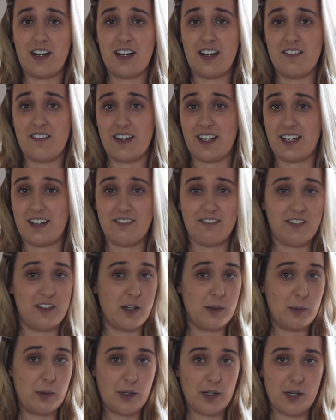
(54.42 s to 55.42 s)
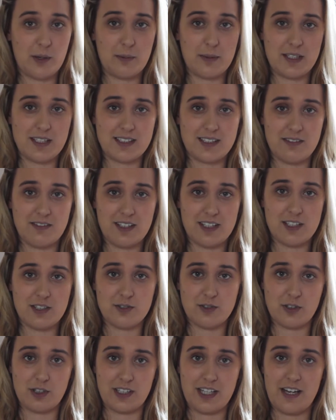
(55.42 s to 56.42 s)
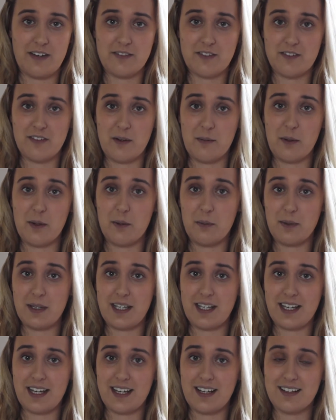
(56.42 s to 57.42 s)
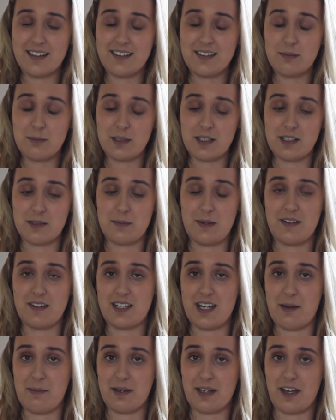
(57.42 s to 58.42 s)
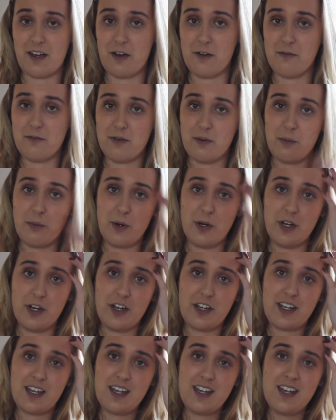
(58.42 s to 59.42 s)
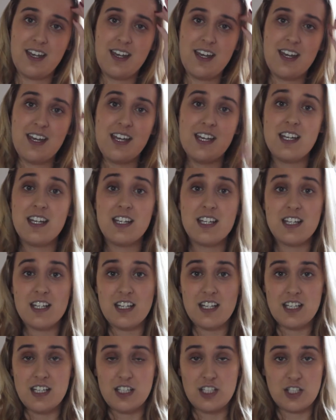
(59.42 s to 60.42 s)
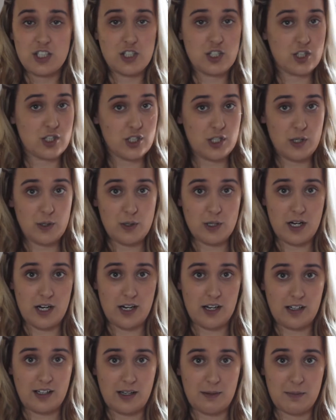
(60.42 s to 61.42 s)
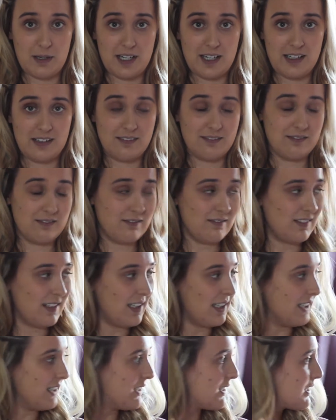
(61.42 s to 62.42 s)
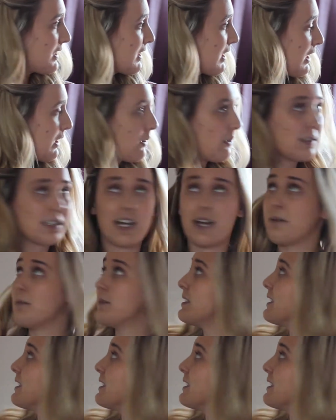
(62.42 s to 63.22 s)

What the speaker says: if I can film or not, because I really struggle. I have to film at the weekends because by the time I get home from work it's just too dark. I mean, it's, what time